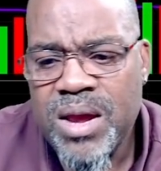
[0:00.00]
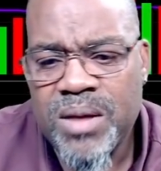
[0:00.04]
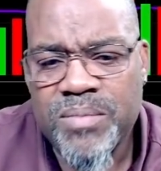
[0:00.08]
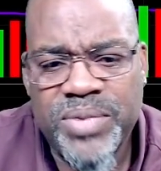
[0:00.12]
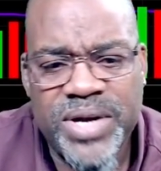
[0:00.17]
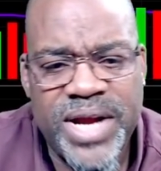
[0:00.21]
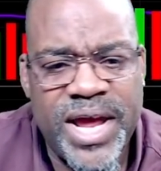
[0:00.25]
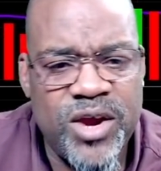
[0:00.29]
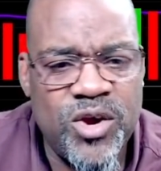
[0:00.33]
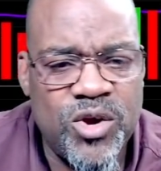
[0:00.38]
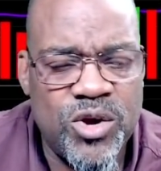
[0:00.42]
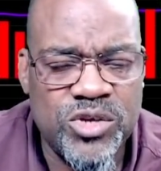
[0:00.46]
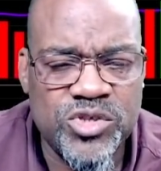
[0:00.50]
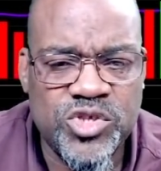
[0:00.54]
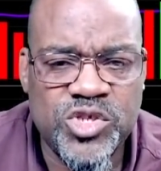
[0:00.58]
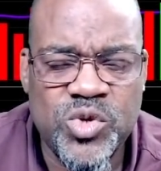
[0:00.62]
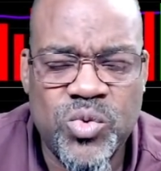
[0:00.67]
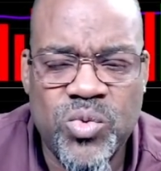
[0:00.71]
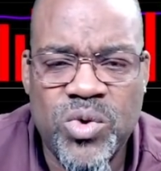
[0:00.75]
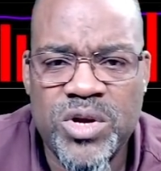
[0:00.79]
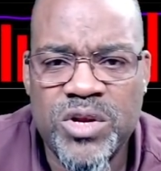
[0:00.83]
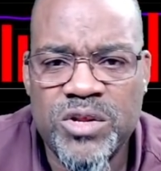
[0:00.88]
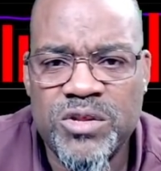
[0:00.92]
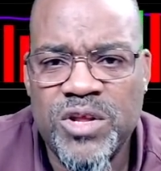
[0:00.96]
but I also
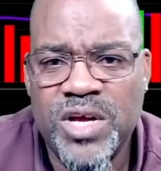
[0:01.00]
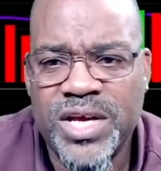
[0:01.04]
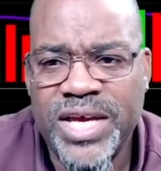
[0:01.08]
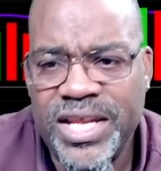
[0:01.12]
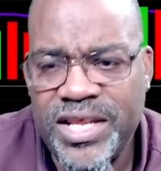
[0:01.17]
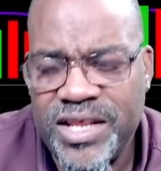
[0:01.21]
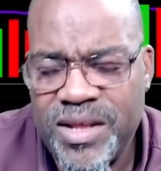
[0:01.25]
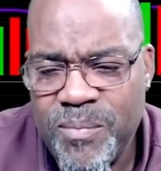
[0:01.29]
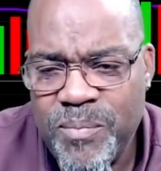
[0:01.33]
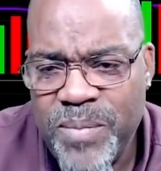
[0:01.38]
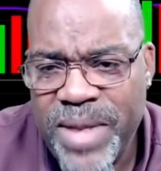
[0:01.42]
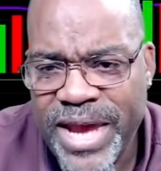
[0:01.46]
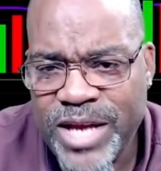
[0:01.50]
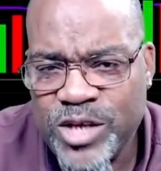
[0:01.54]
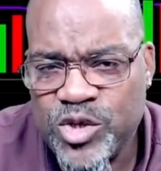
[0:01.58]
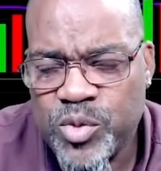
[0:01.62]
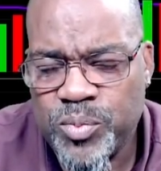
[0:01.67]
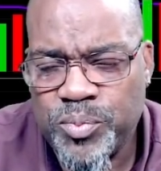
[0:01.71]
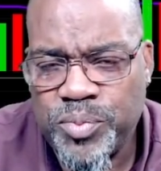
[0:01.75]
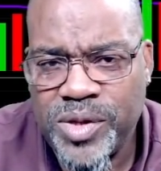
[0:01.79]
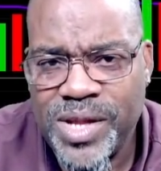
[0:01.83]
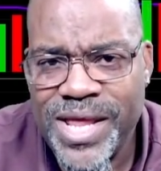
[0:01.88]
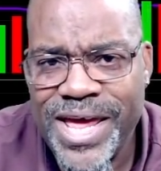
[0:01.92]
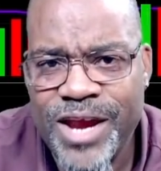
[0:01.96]
want to look at the
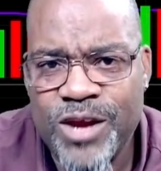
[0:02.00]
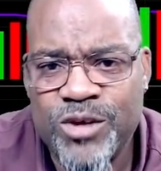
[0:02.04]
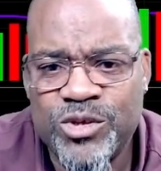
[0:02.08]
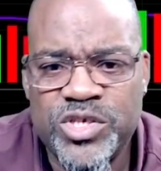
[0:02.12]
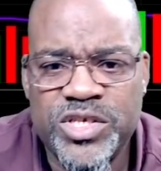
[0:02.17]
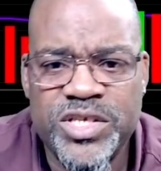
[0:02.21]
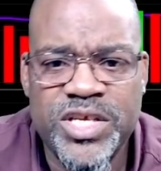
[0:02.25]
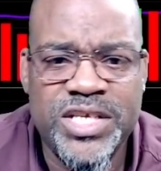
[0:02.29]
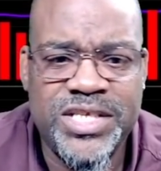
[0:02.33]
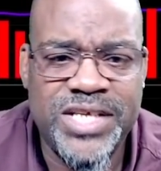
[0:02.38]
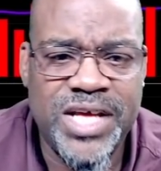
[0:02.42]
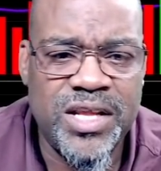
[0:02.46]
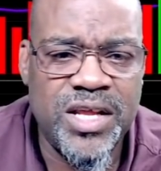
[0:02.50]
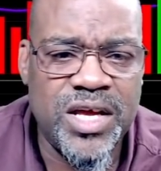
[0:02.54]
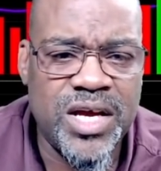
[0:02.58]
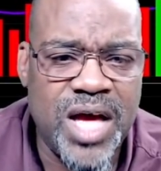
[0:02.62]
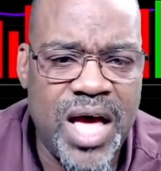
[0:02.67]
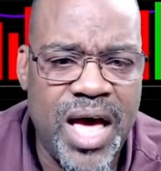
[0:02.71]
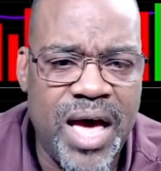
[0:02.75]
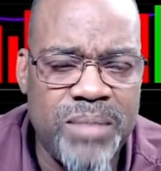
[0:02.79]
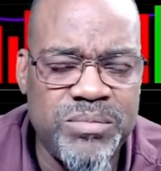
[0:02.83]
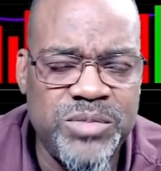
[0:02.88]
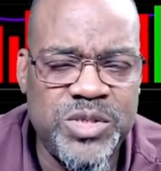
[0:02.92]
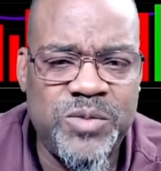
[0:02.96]
major players in the
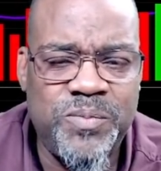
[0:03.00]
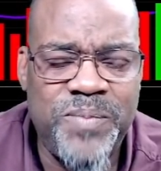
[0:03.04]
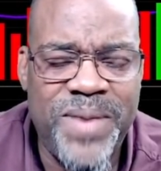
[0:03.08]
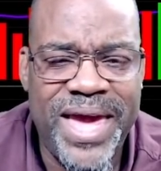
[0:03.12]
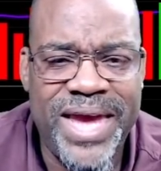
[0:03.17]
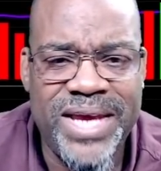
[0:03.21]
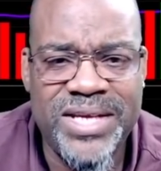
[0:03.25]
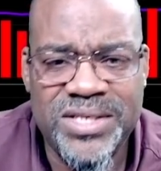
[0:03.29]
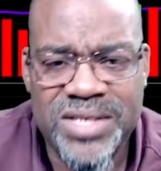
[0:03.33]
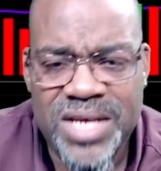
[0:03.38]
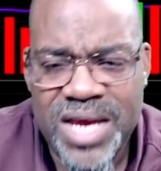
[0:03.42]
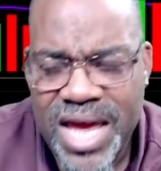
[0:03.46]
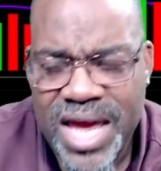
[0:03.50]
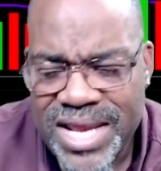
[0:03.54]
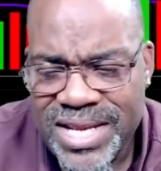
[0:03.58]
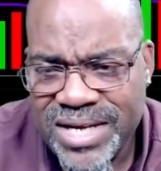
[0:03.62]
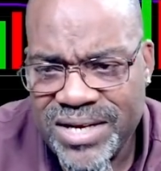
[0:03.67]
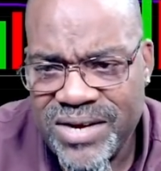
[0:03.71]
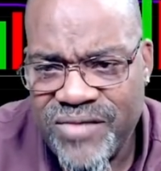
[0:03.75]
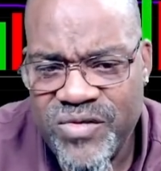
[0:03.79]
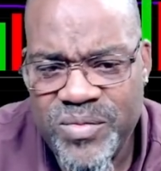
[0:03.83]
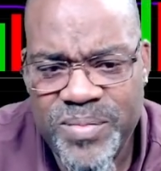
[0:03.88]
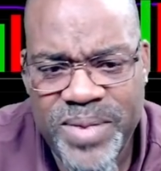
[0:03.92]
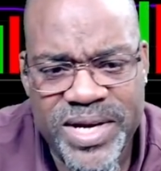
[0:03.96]
telecom space
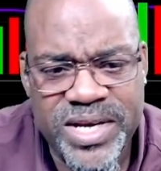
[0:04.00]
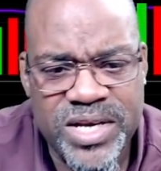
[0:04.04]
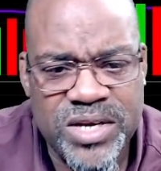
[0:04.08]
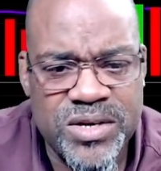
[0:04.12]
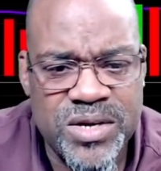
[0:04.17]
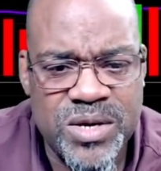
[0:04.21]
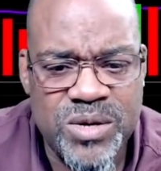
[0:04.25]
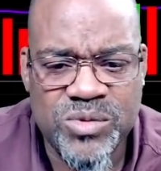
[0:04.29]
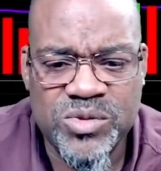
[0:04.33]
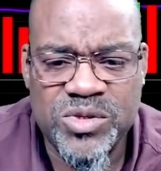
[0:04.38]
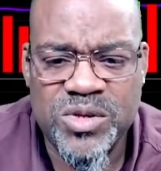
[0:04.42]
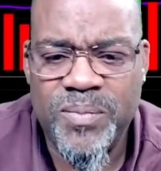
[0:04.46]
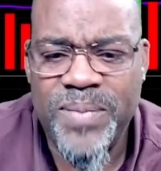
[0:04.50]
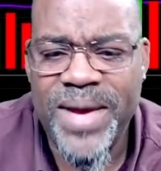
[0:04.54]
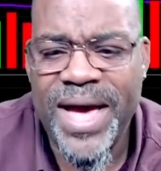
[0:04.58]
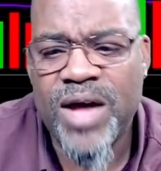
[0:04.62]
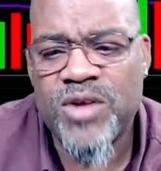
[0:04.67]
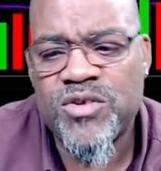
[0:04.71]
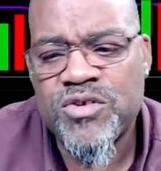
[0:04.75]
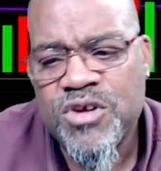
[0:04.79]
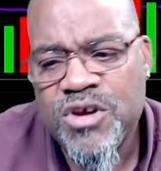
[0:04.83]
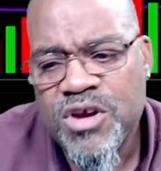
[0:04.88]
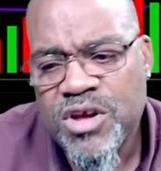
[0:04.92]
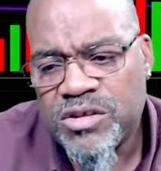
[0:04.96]
that everybody knows
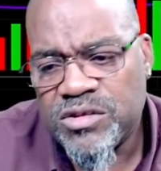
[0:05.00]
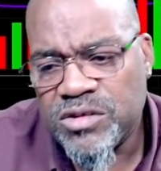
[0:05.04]
about.